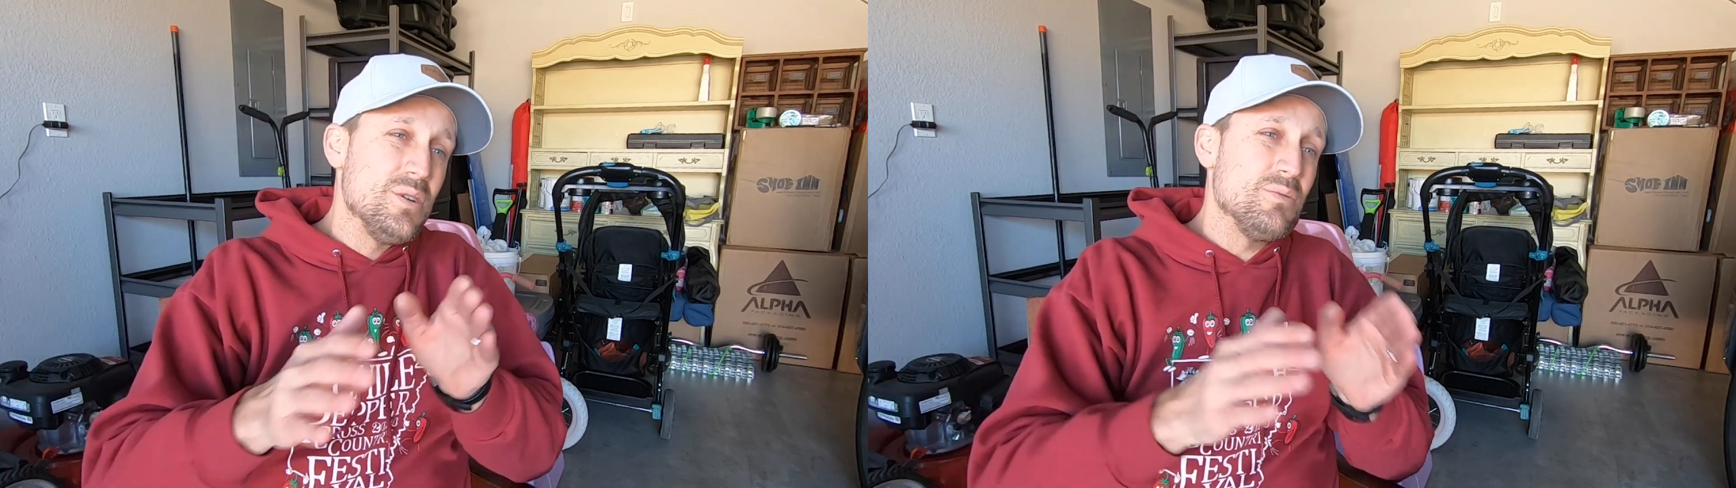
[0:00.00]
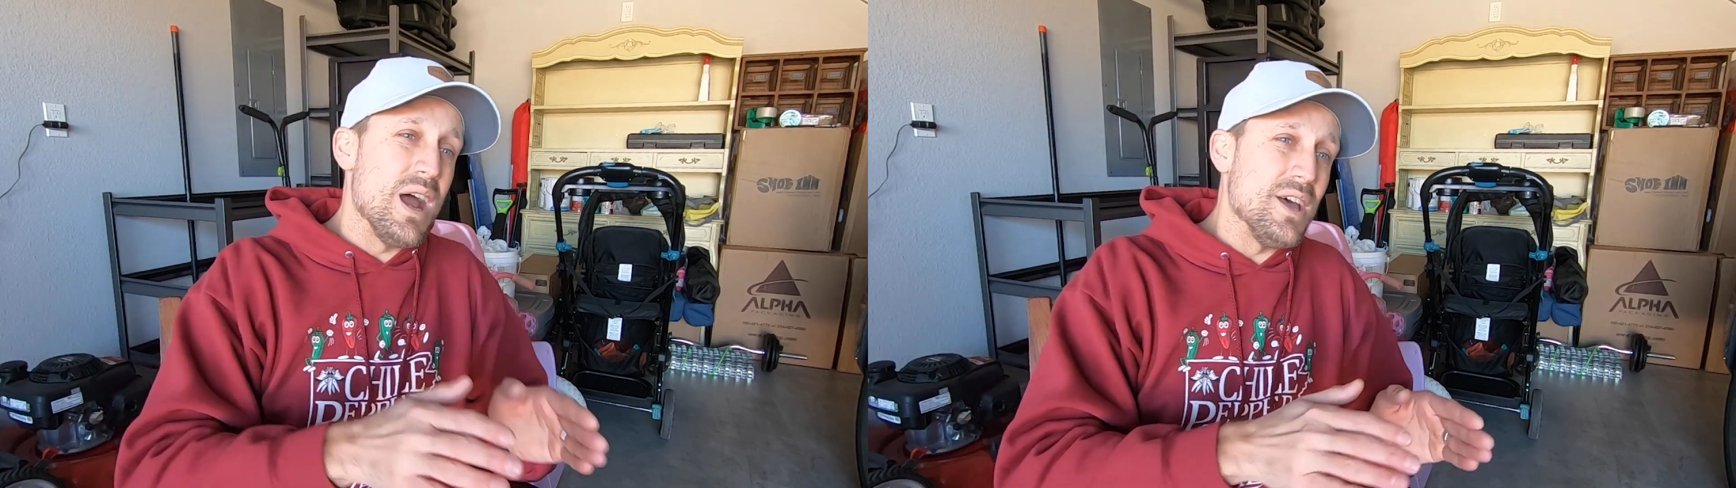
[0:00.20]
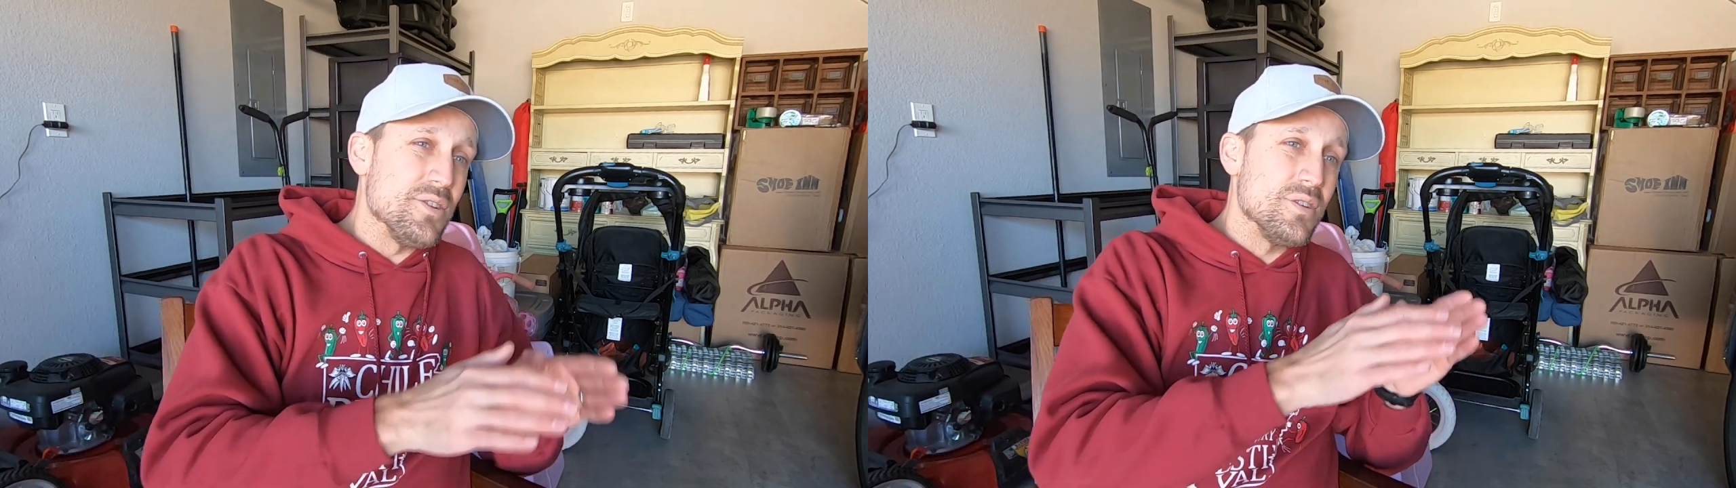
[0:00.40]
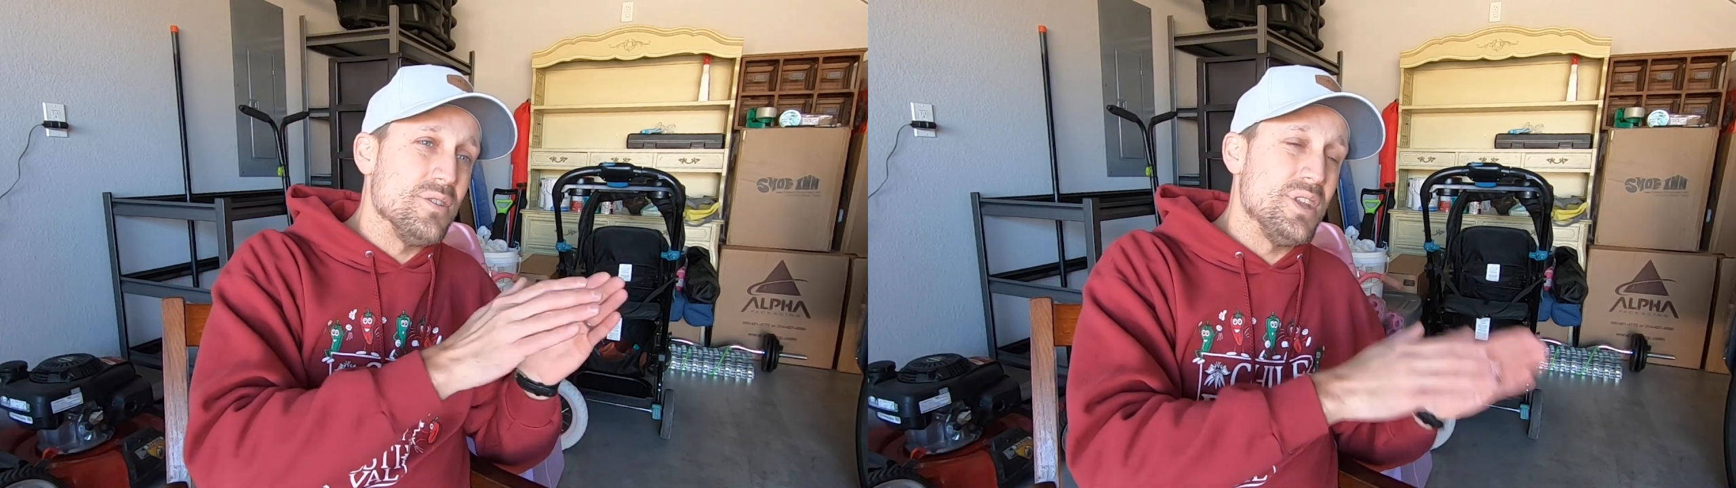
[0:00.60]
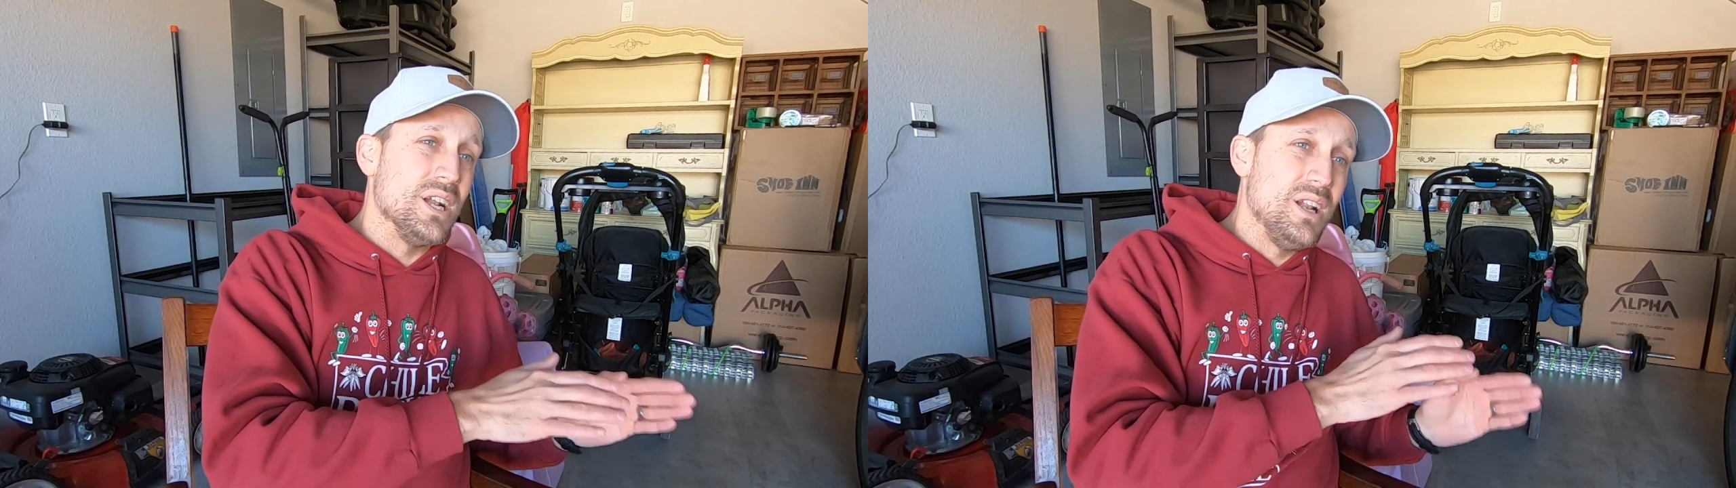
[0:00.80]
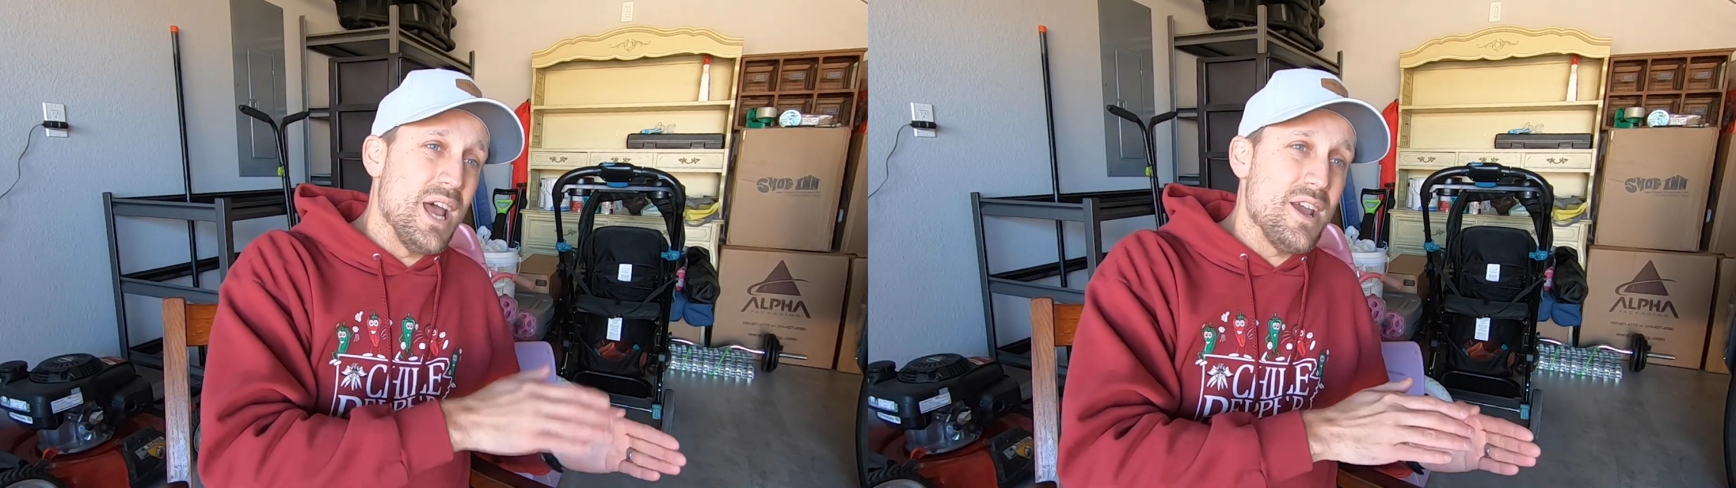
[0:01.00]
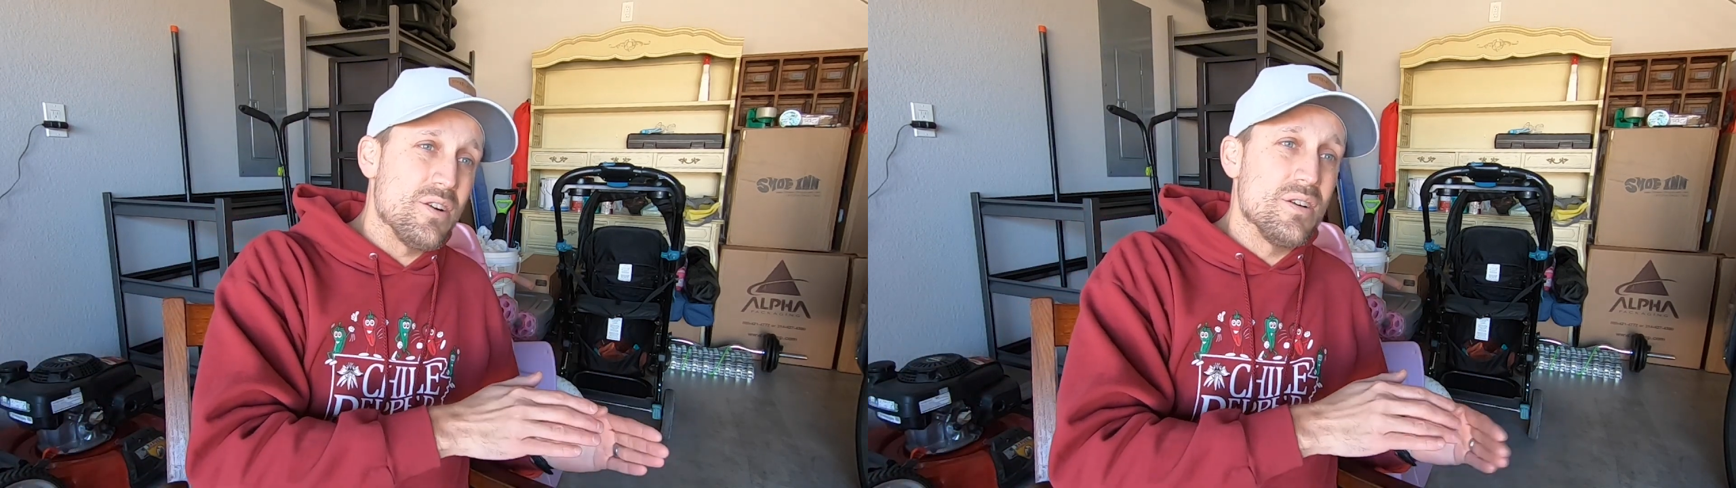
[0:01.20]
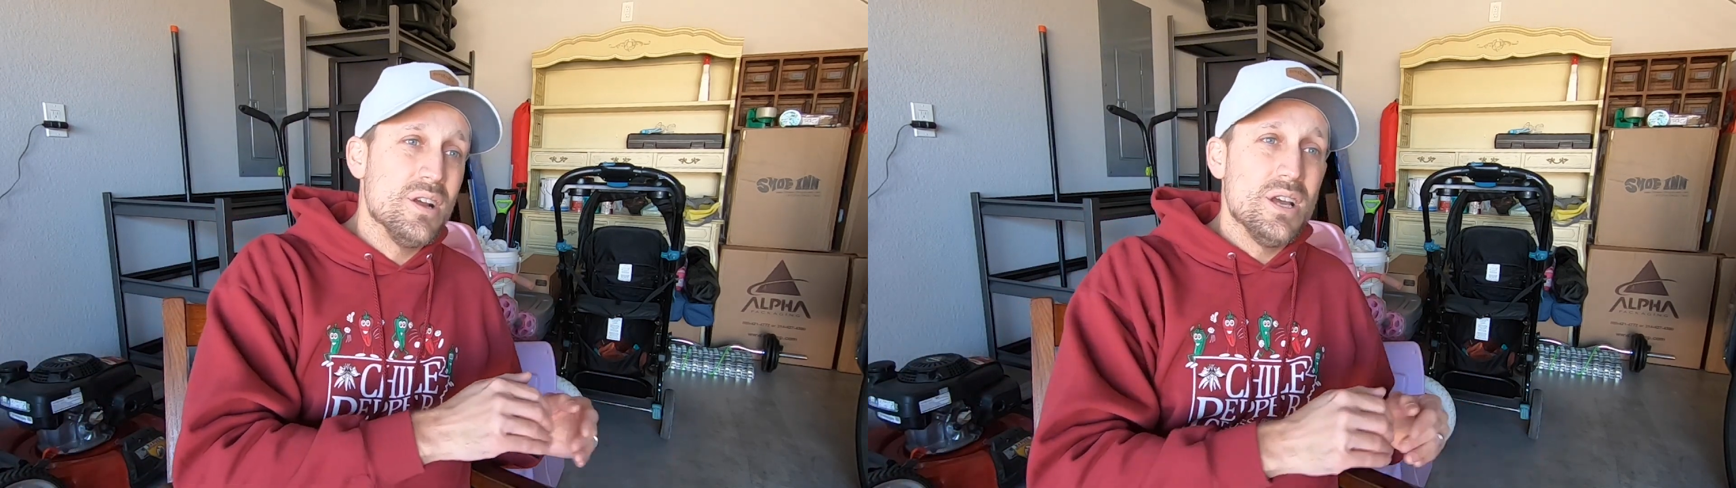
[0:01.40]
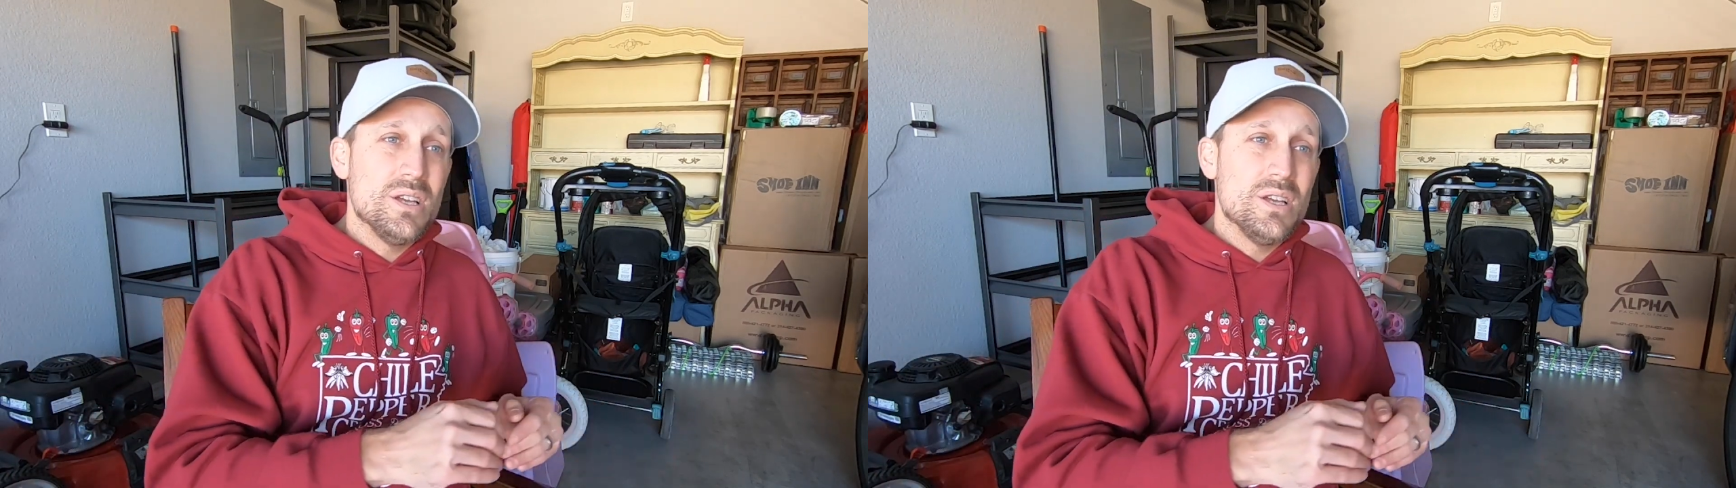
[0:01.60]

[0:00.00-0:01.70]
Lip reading: rather than later.